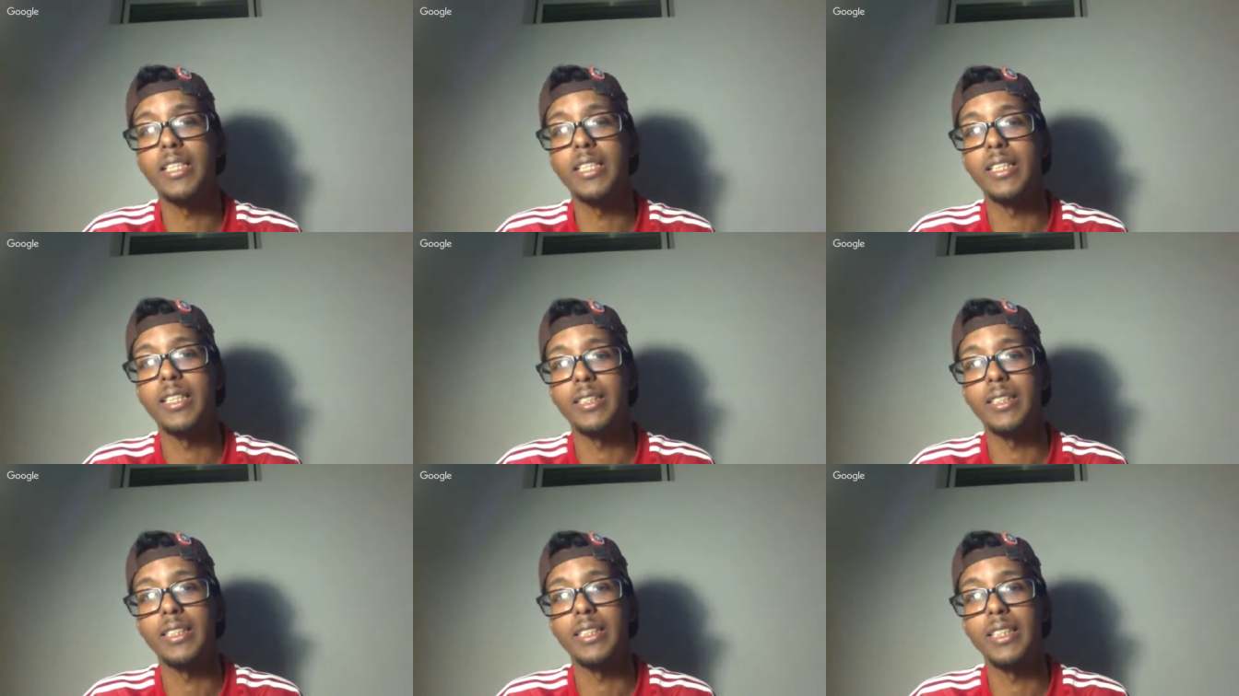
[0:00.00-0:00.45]

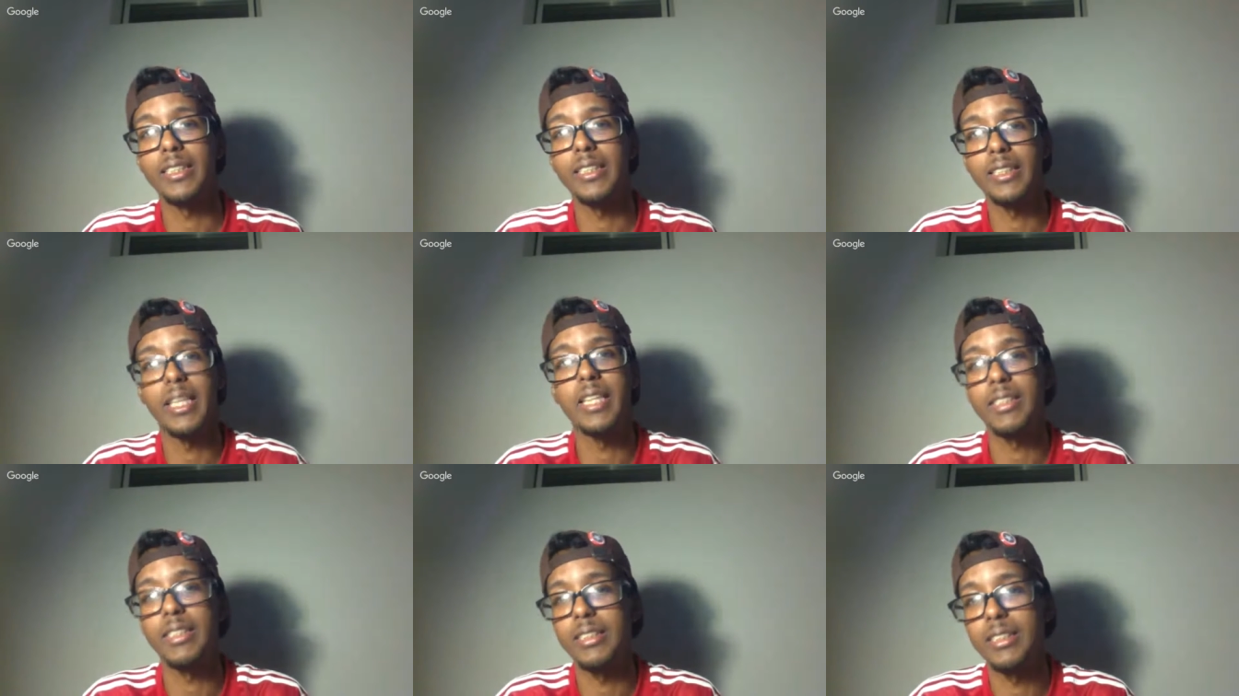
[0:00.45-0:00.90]
He's not just
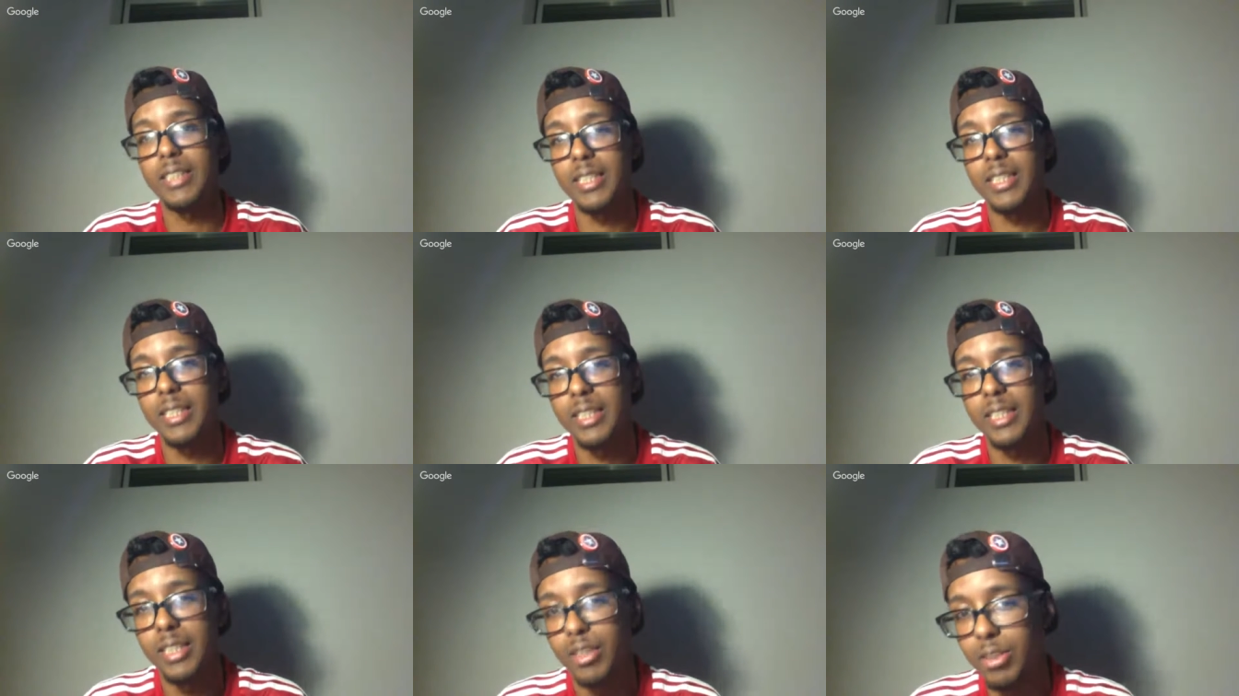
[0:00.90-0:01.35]
going to kill
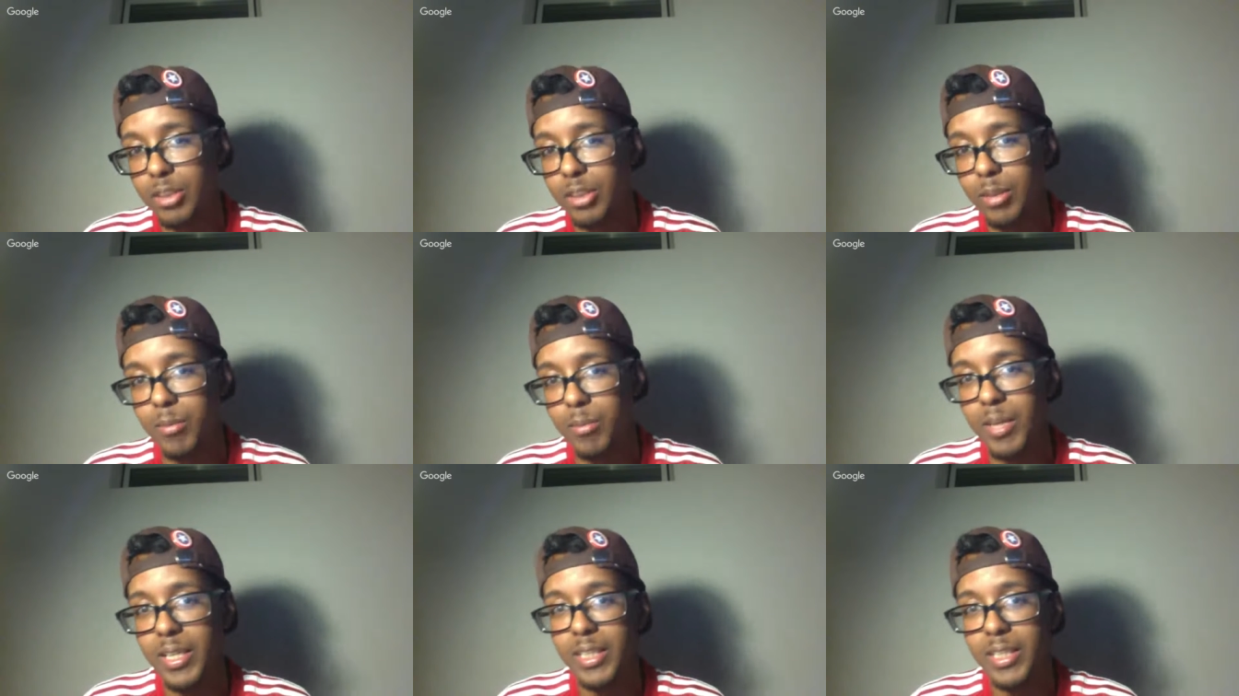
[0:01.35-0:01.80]
somebody
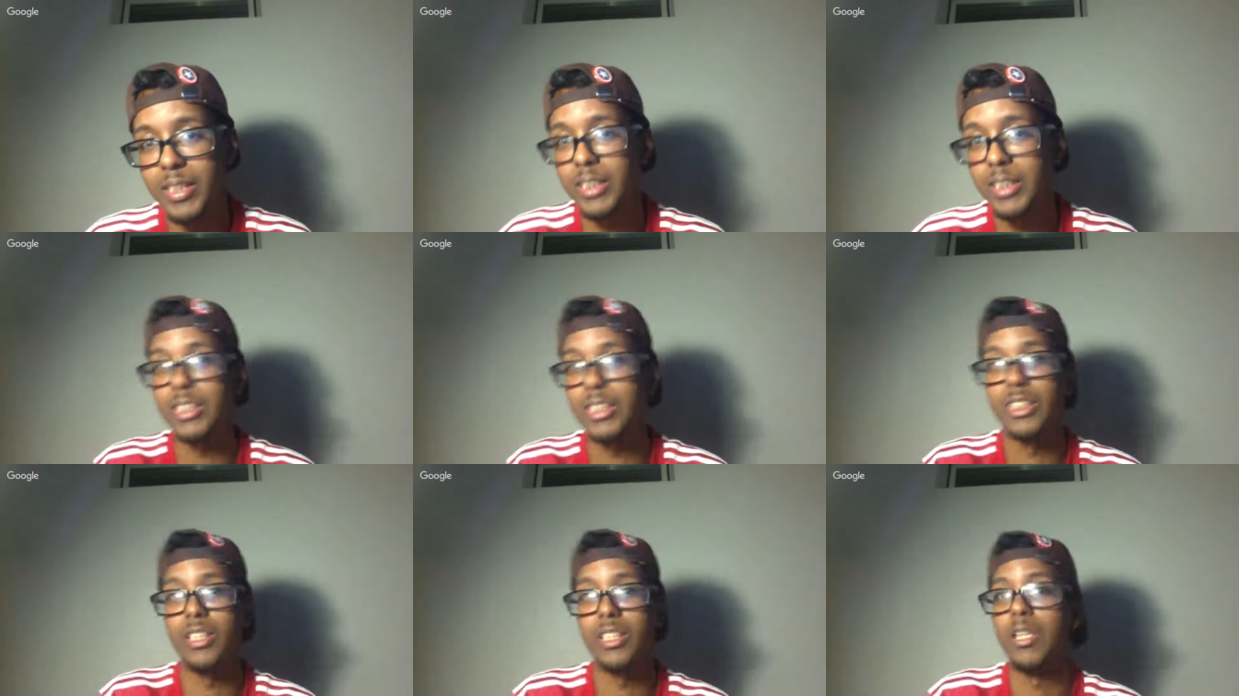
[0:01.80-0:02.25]
just cuz they're
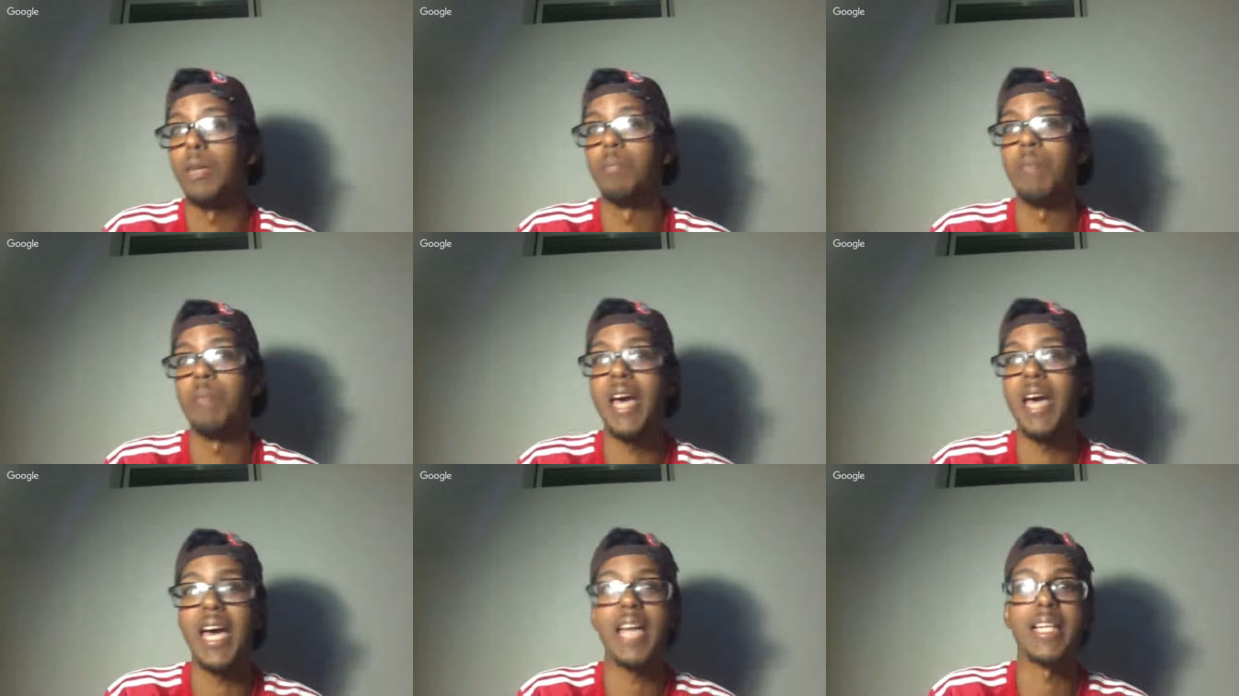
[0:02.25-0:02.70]
a bad
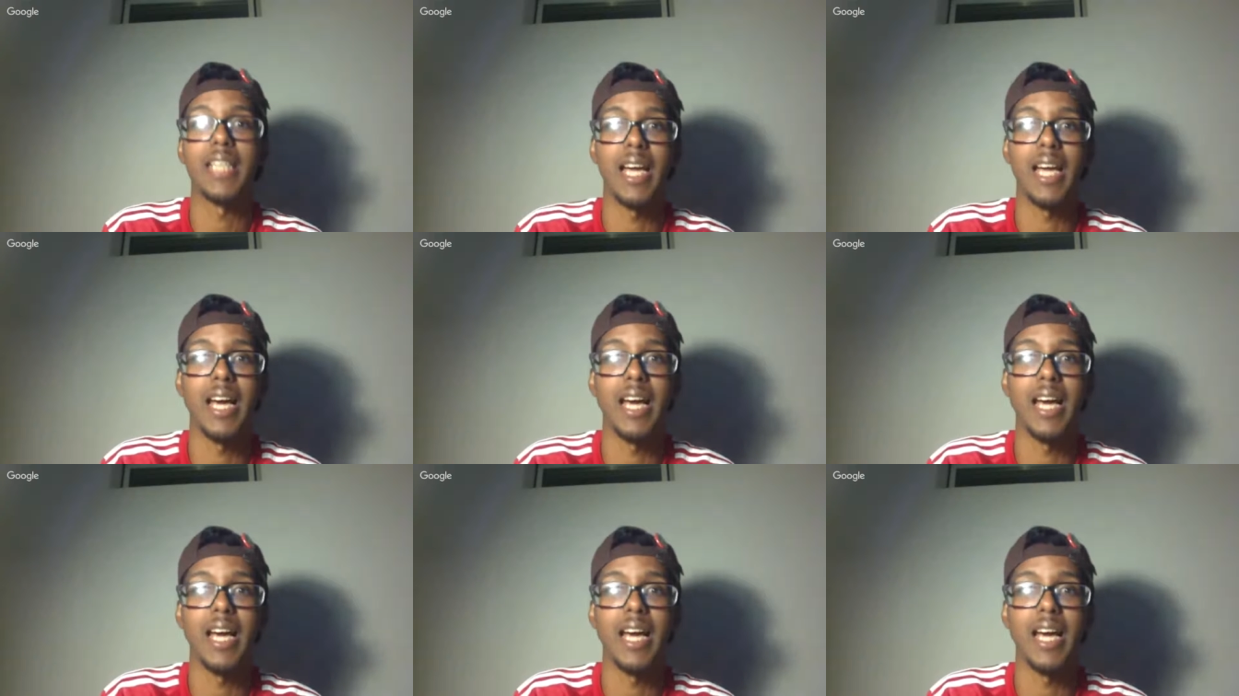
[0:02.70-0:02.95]
guy.